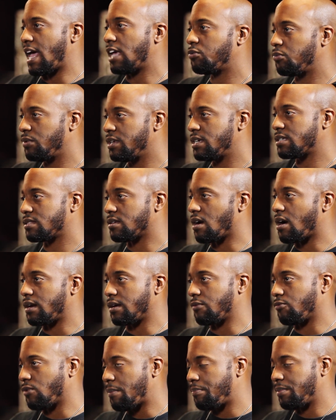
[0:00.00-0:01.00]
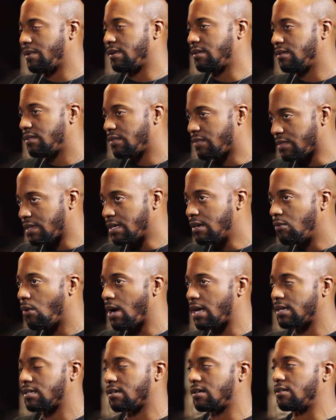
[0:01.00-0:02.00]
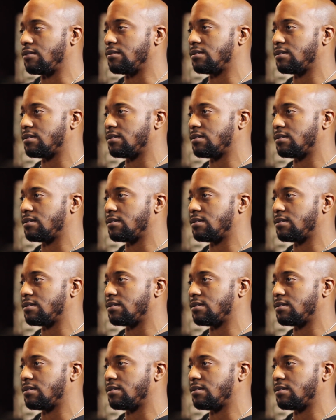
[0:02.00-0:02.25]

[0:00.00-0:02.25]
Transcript: That's when he started repping the West Coast.